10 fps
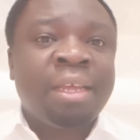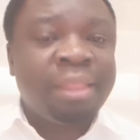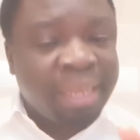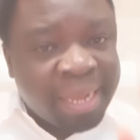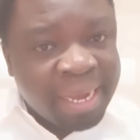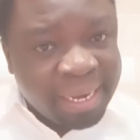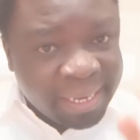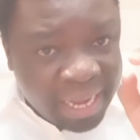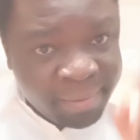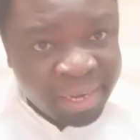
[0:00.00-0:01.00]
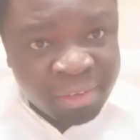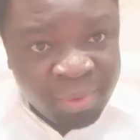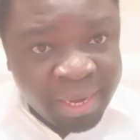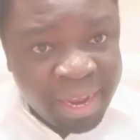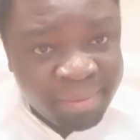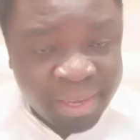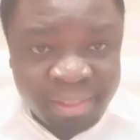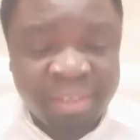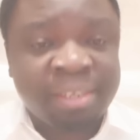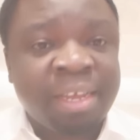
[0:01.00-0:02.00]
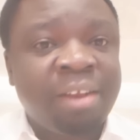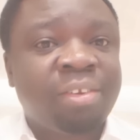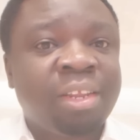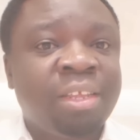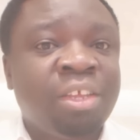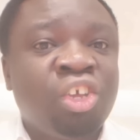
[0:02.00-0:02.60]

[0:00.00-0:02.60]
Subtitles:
the current governors we are having in this country.